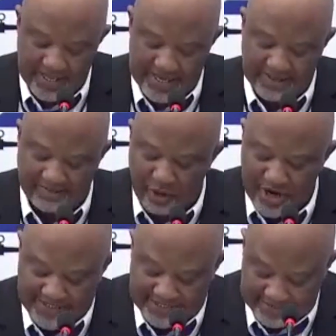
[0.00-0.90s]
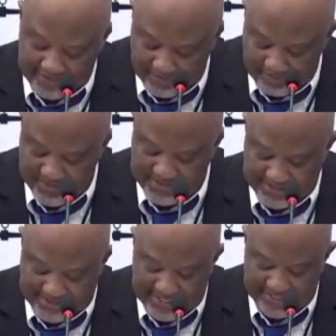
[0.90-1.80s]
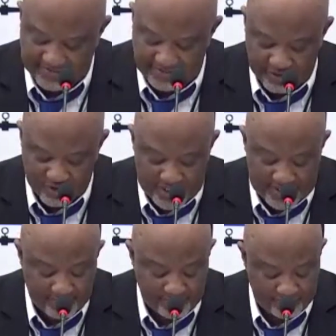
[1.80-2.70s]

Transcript: had appointed Mr. Des van Rooyen.